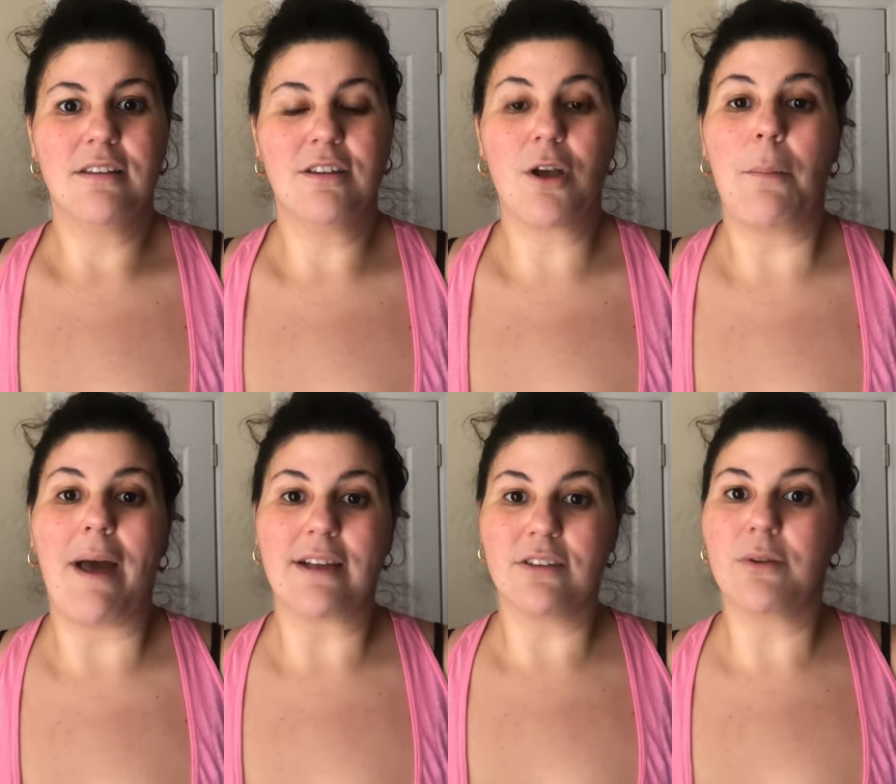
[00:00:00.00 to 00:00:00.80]
to go
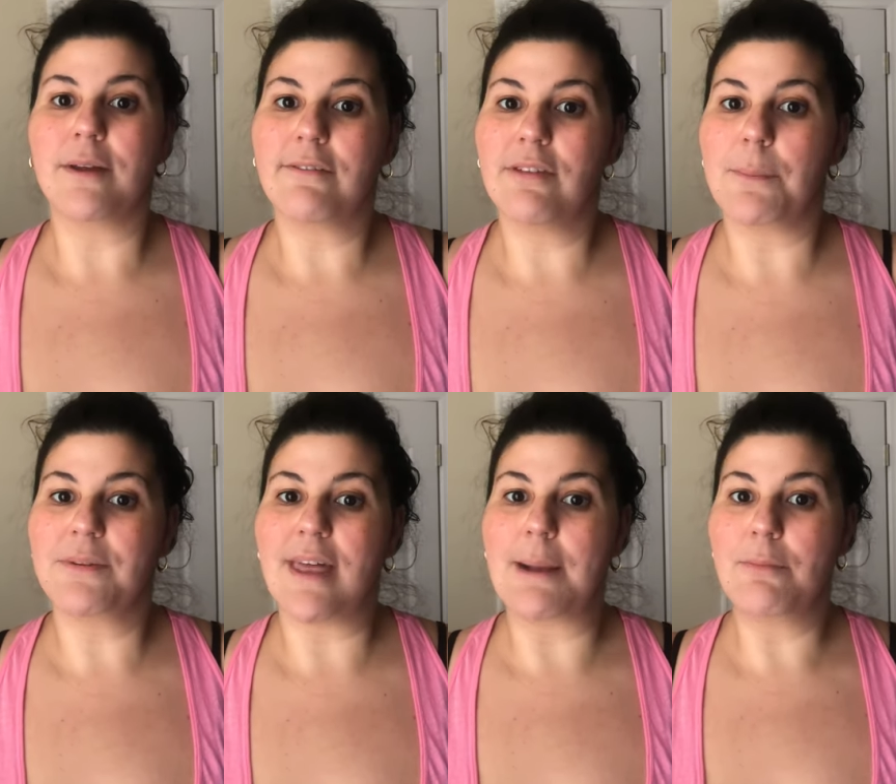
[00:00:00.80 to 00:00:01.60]
back to quick
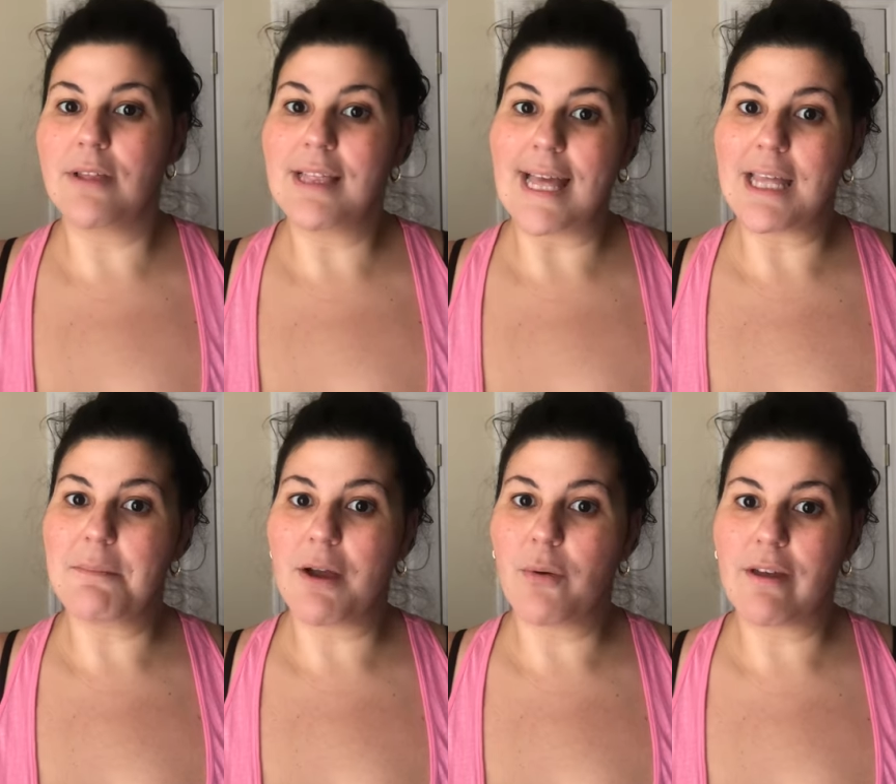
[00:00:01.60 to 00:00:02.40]
flips. And I'm really liking
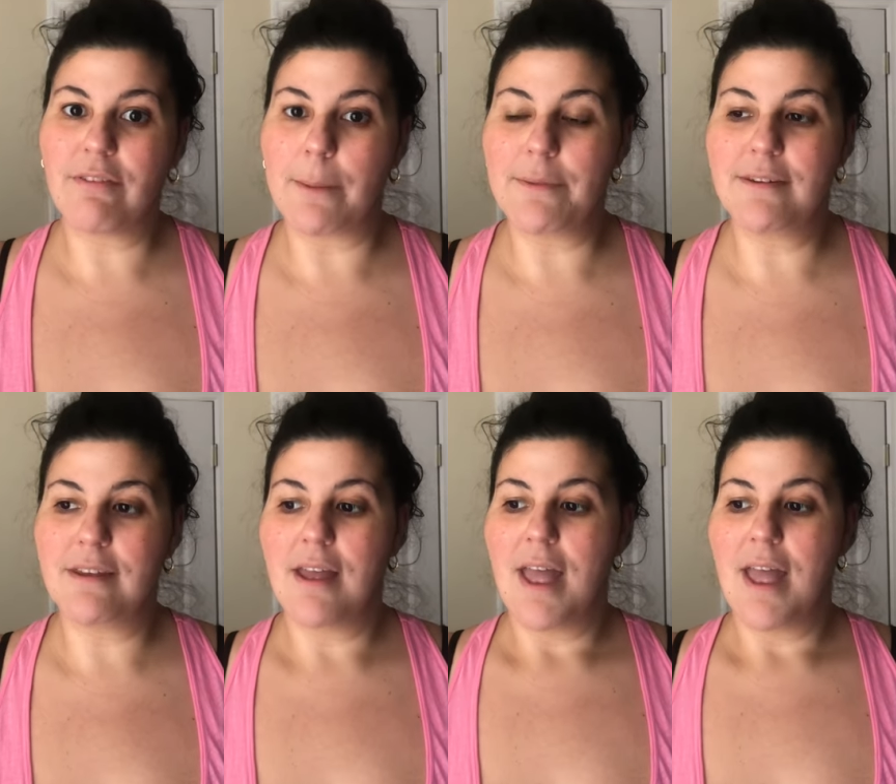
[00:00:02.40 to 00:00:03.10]
my quick flips.